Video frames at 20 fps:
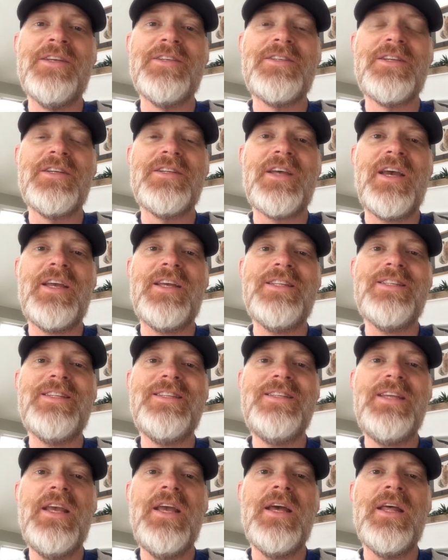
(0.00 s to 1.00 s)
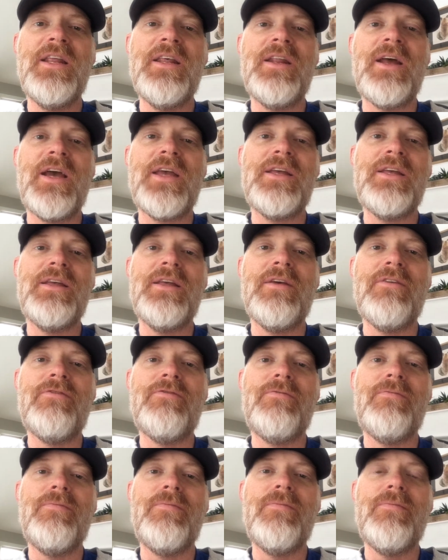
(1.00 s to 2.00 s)
is because I can see it and I
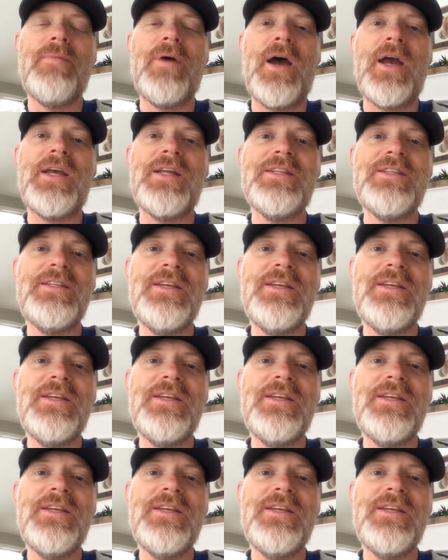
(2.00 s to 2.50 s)
can